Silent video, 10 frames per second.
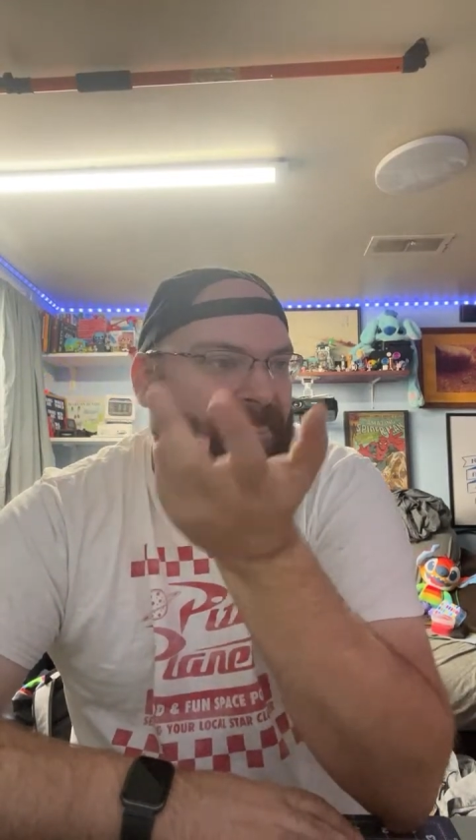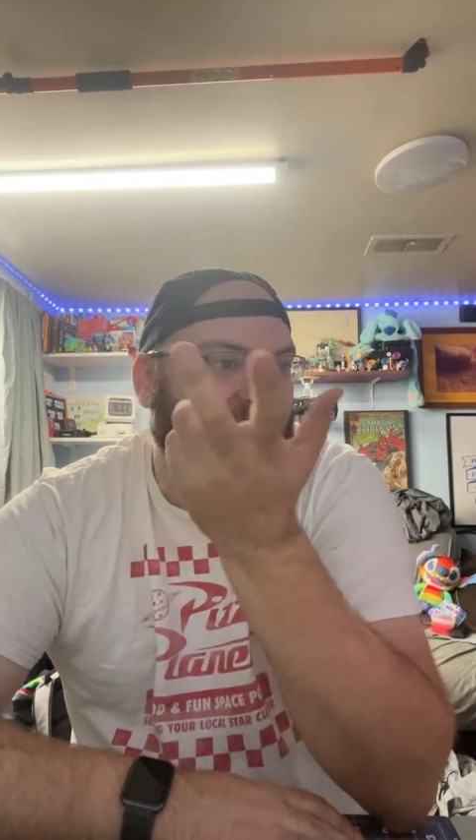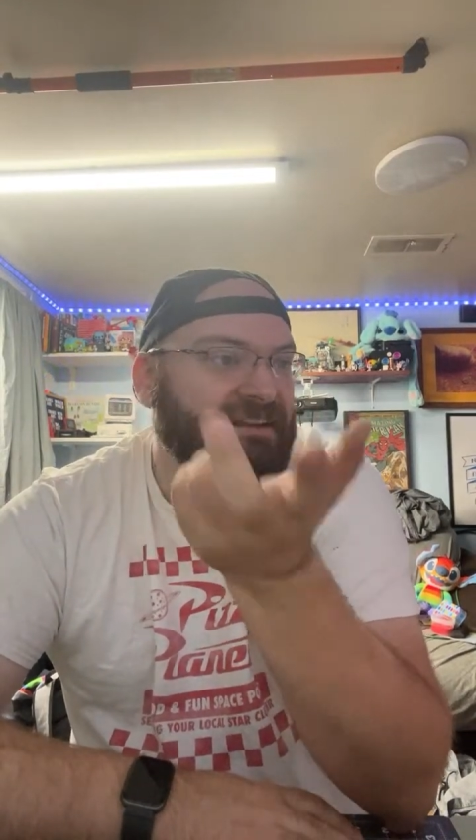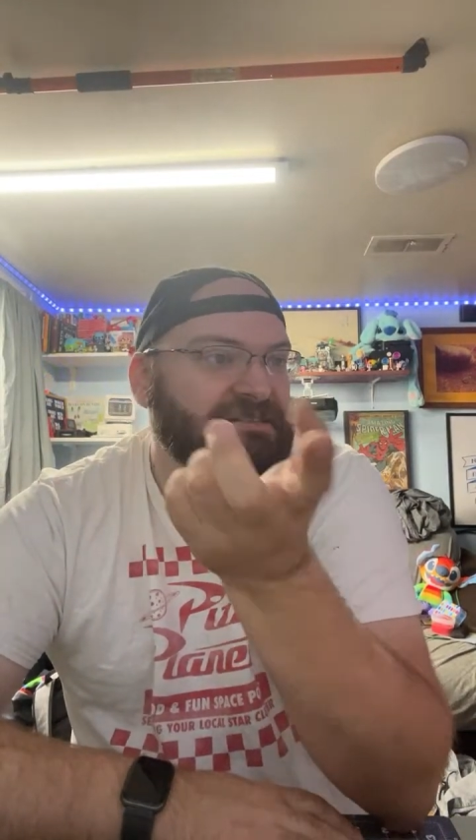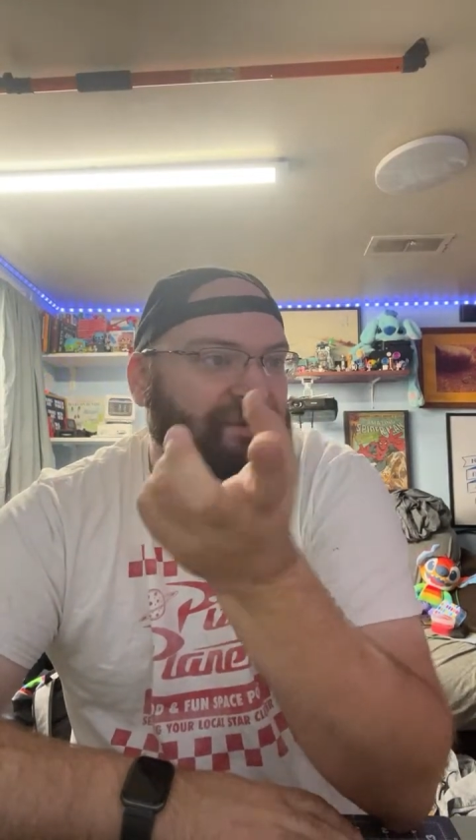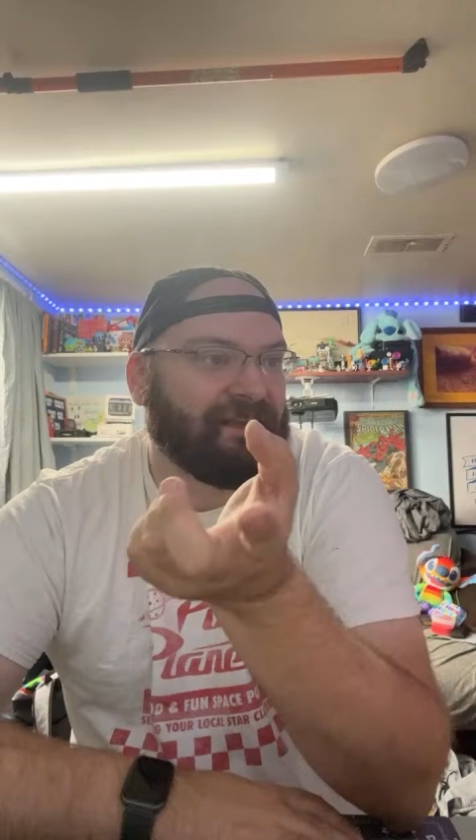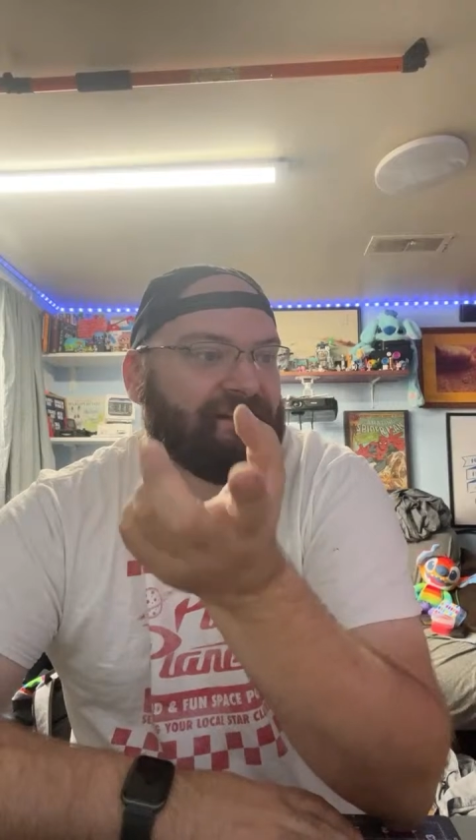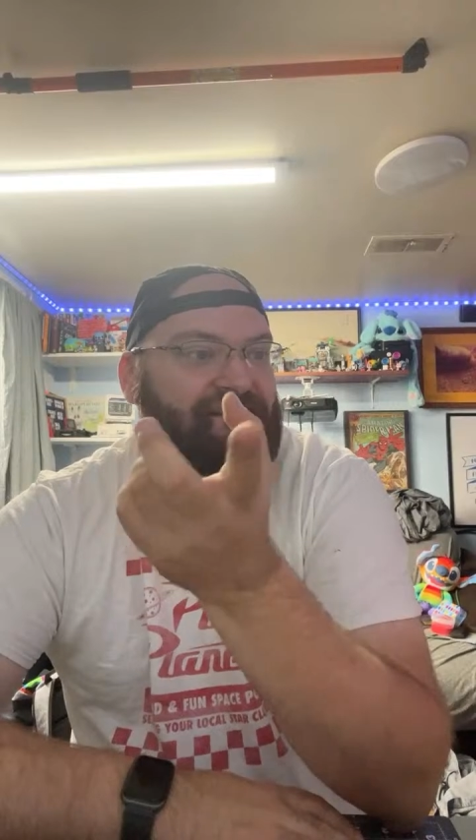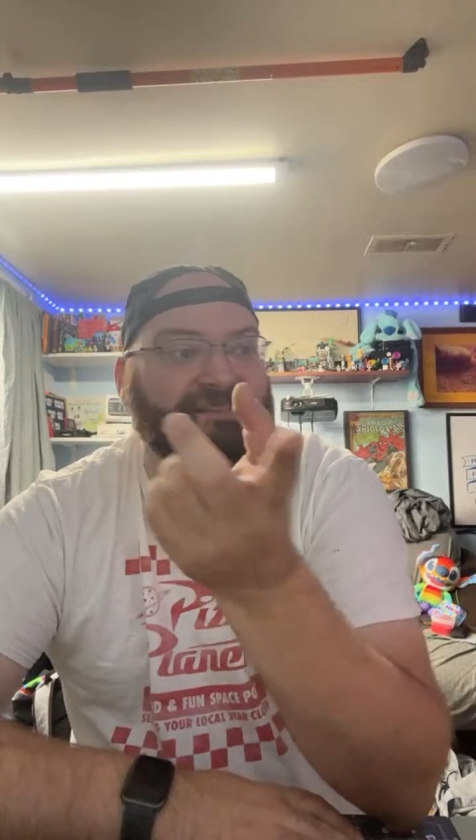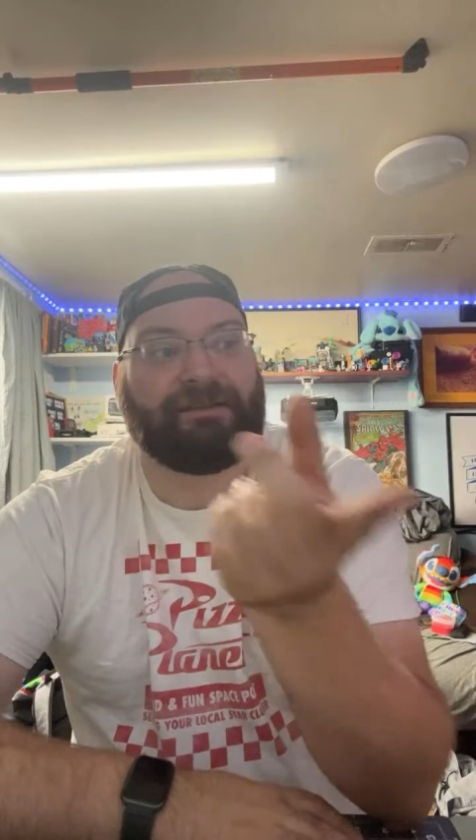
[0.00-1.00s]
that is
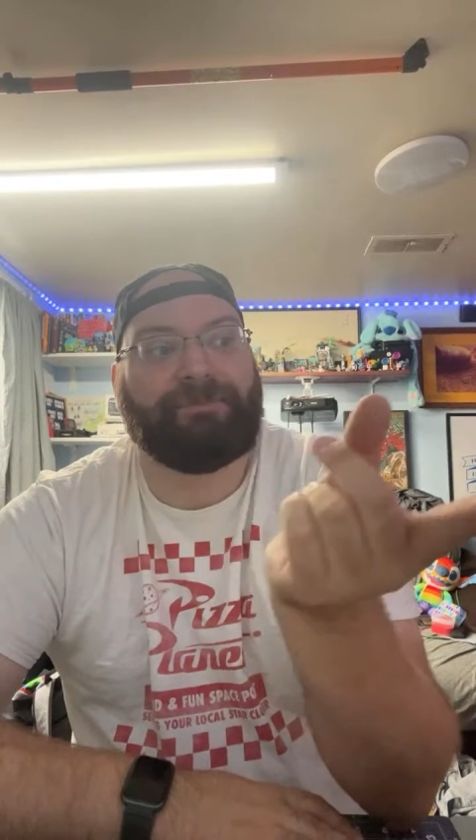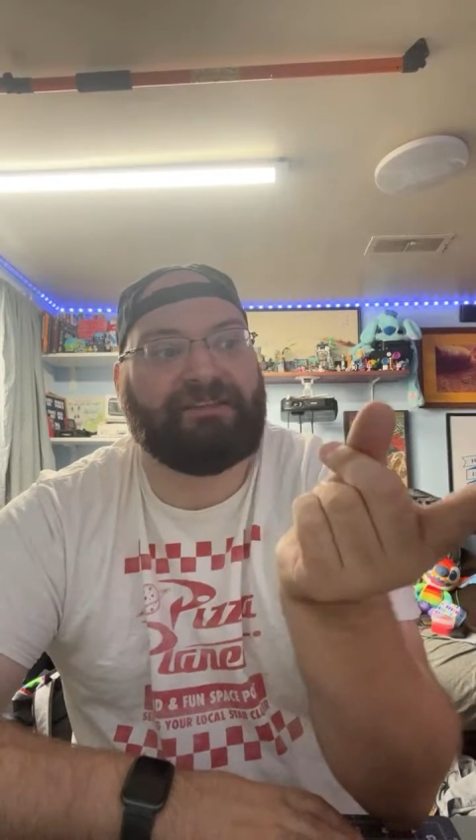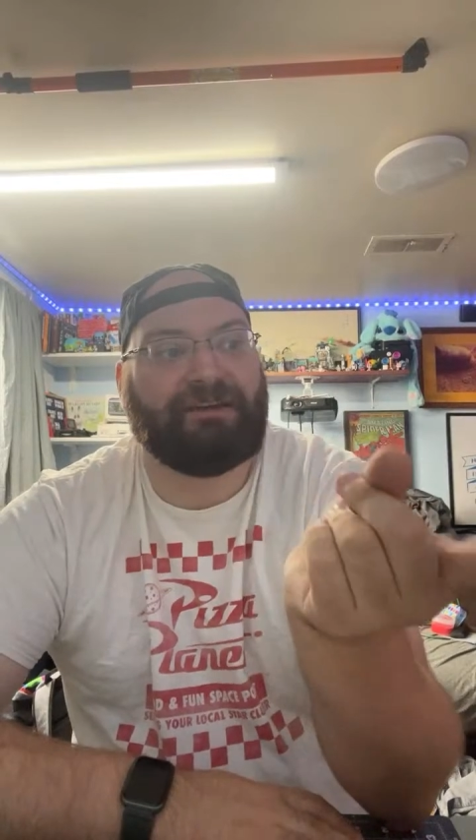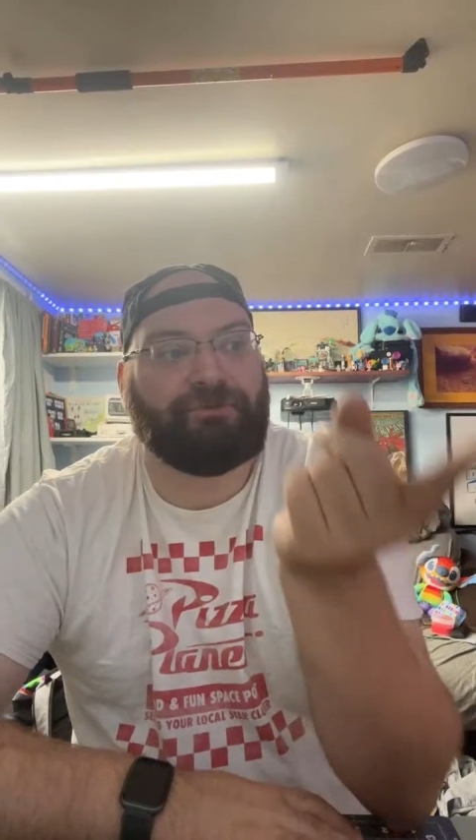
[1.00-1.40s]
because it's something that